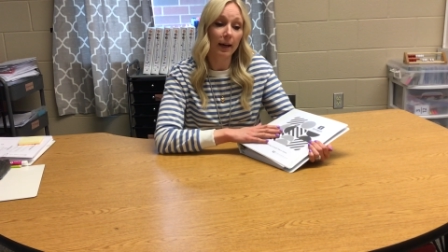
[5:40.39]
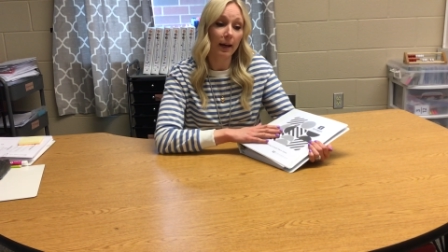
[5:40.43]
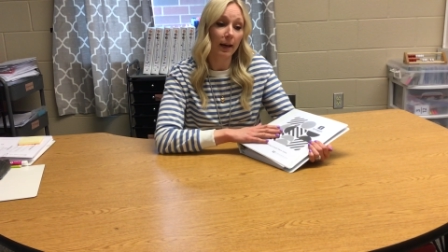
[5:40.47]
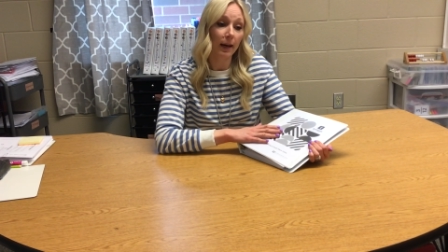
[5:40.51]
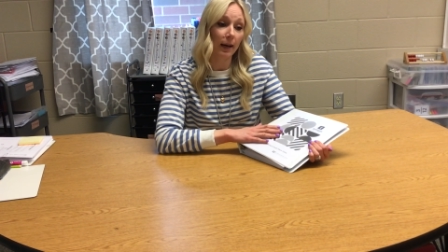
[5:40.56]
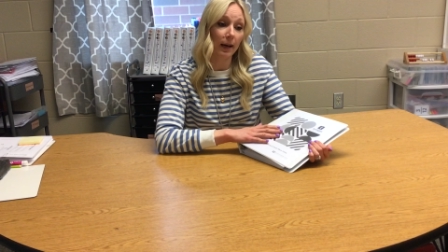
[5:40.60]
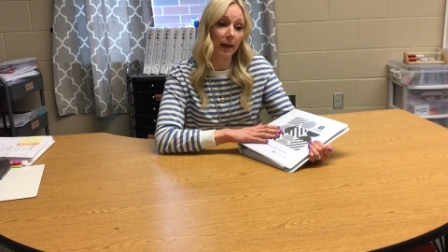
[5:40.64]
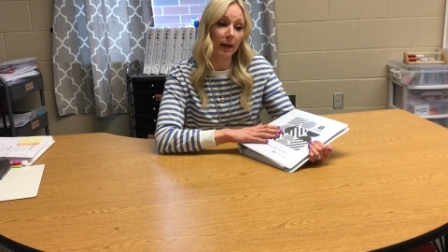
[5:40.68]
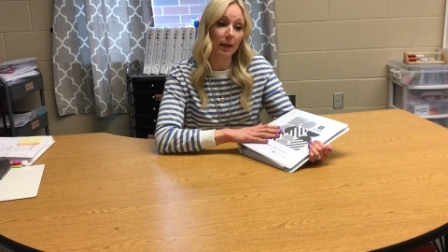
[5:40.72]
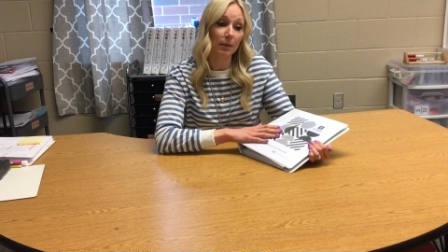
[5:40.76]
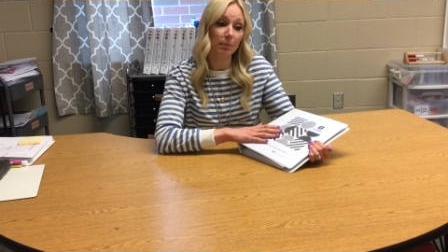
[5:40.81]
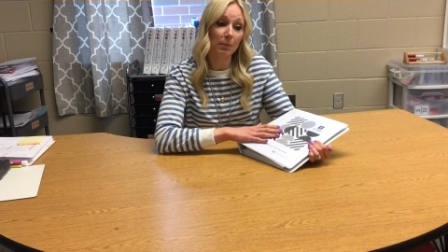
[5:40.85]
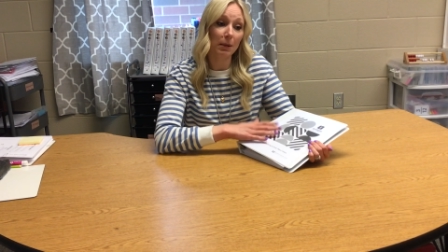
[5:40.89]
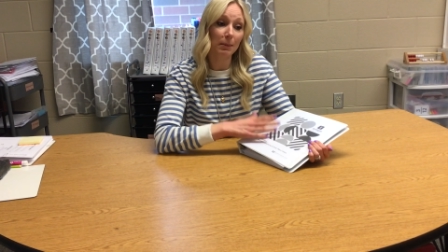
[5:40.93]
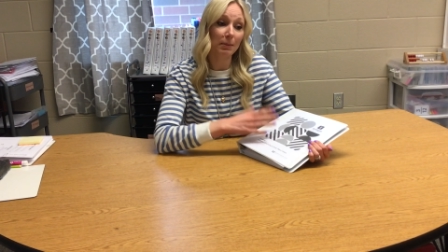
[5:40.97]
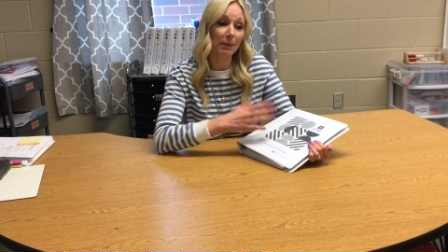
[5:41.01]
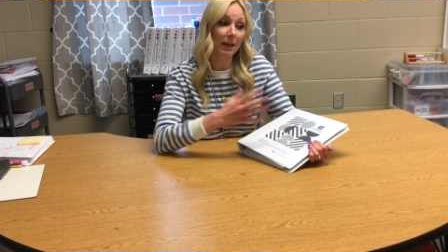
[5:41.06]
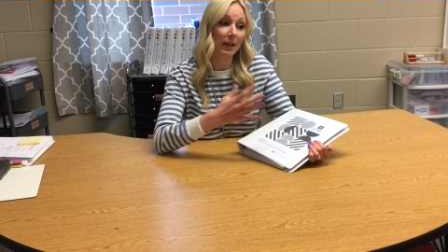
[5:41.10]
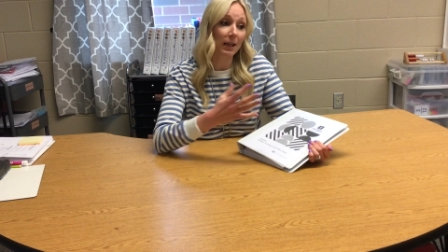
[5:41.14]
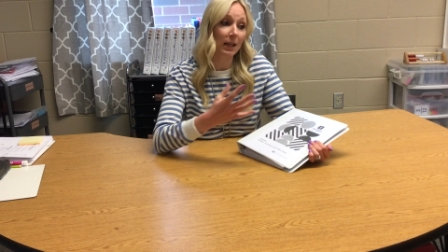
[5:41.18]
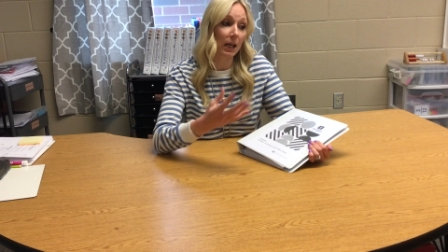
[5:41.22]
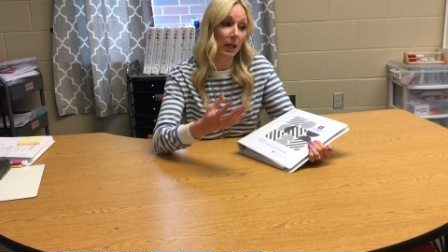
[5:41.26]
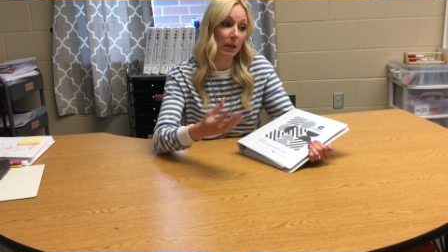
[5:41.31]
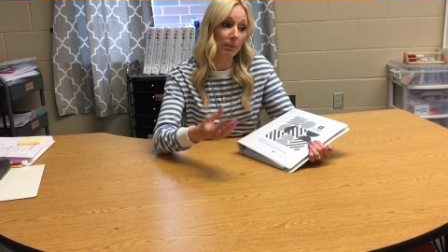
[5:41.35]
and maybe a
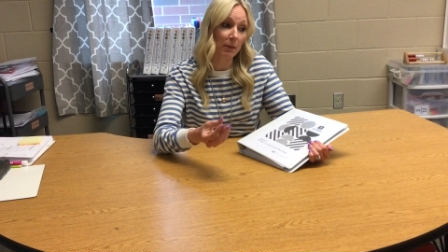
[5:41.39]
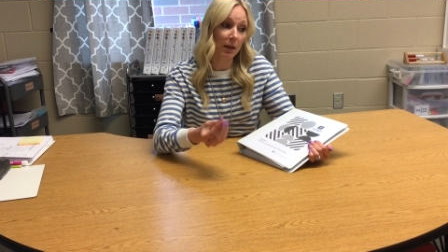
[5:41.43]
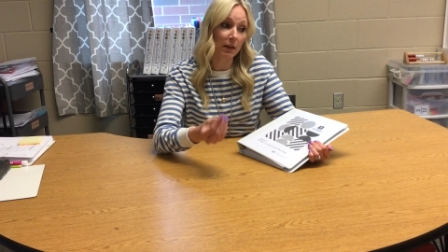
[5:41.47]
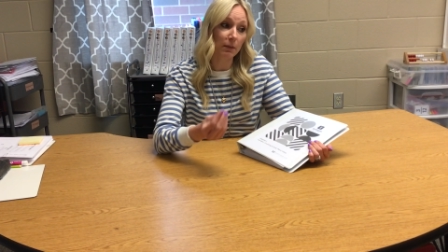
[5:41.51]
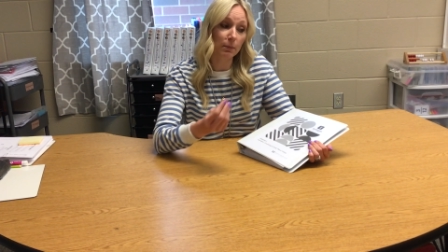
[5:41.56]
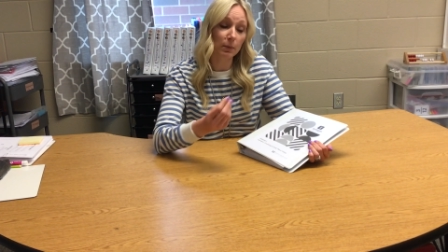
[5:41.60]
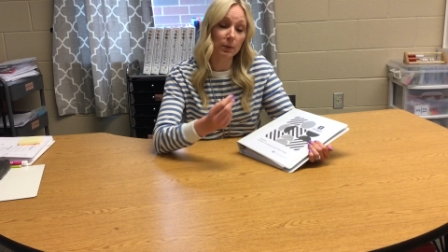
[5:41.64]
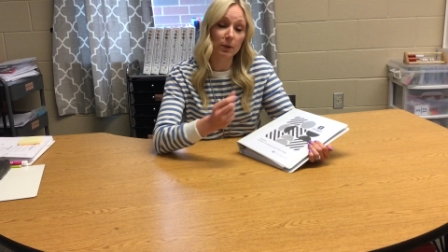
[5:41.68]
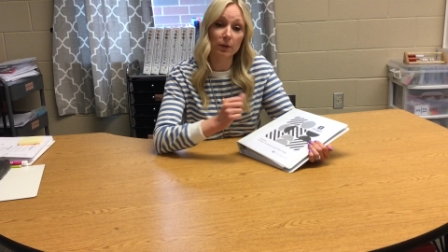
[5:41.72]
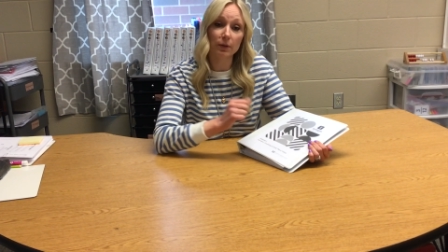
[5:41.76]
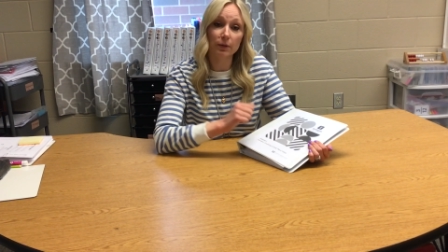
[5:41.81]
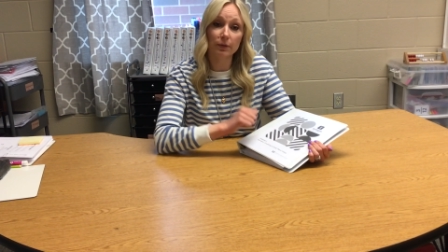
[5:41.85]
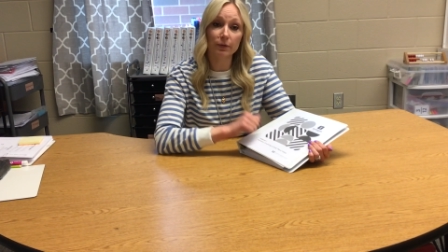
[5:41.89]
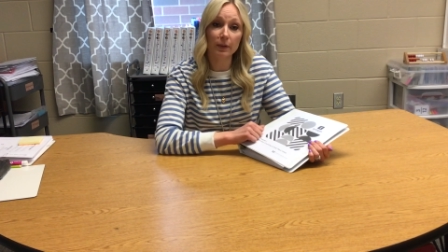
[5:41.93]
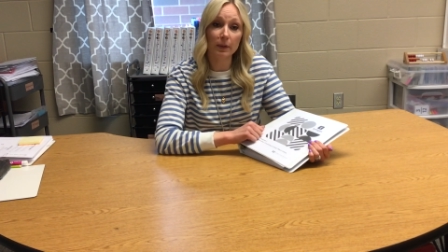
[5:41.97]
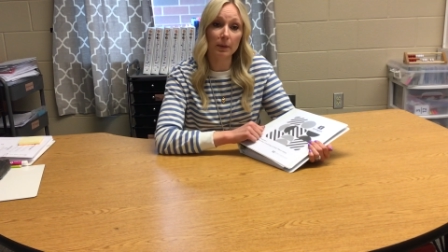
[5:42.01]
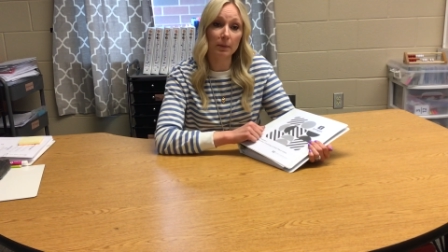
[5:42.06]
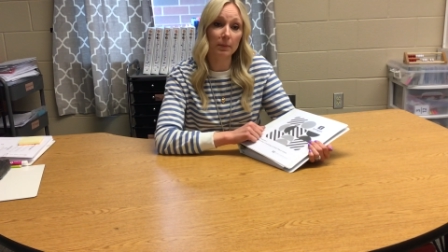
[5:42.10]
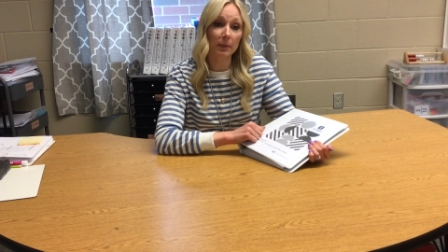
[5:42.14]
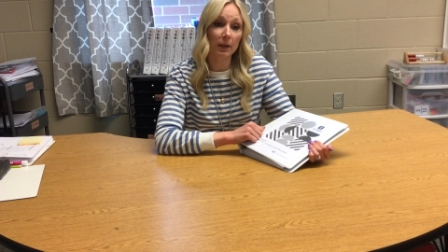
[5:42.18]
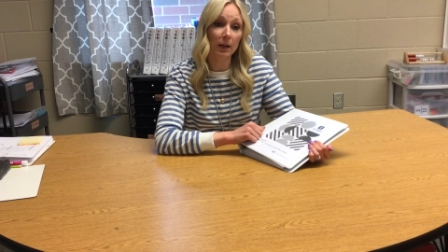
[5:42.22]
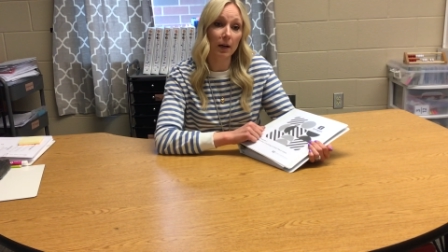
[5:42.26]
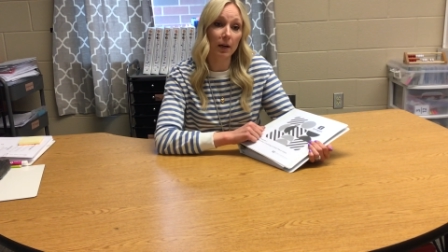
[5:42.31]
game I pulled from